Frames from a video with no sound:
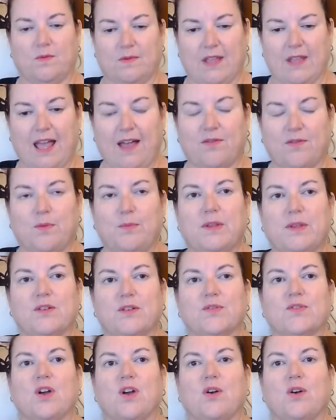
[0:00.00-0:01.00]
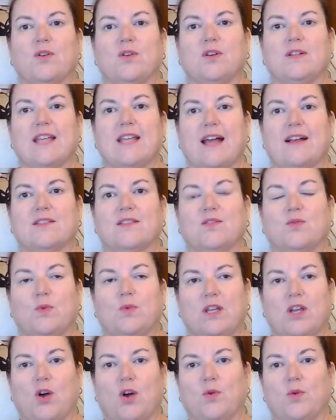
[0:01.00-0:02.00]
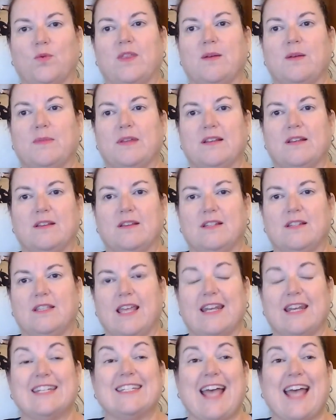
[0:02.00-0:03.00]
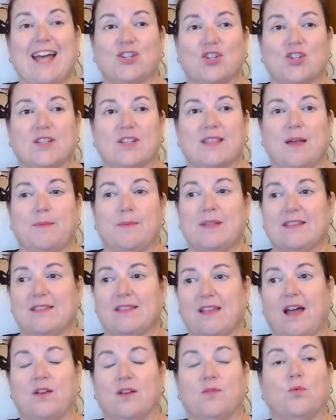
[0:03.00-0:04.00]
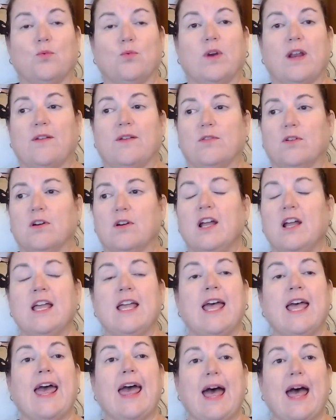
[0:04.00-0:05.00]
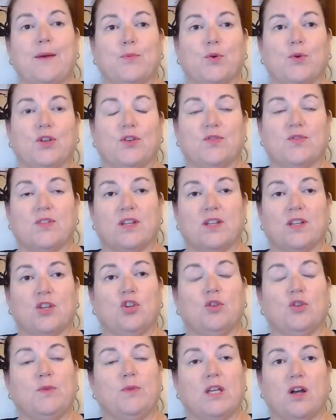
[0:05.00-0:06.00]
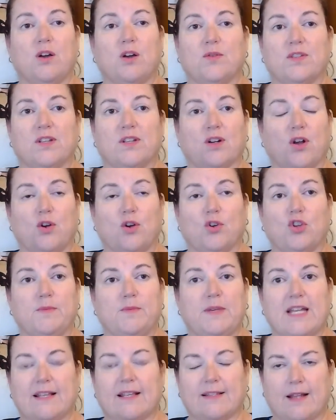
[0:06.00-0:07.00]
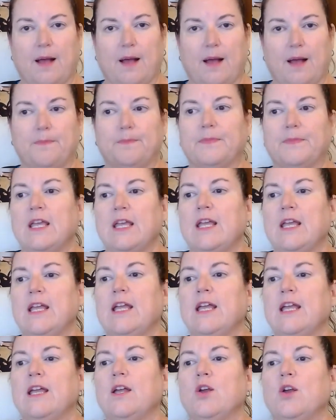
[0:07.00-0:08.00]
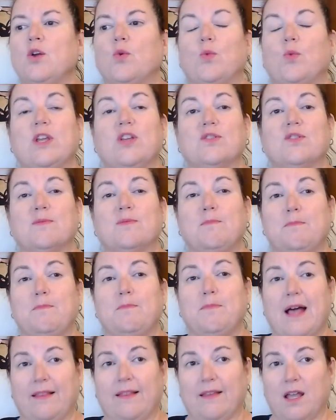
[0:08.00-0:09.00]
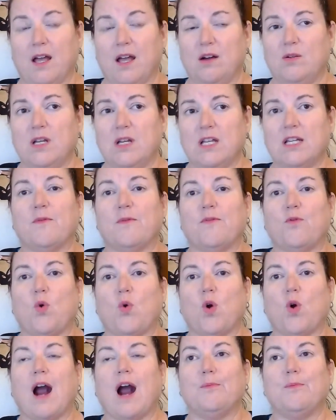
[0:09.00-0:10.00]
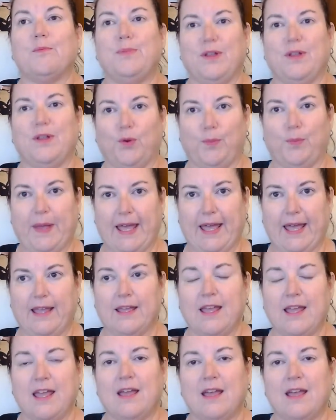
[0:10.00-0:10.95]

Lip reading: have the bills go to Dext, we code them, and then attaches them inside of whatever app we're using, QBO, Xero, QB Desktop. We use Melio for our bill pay.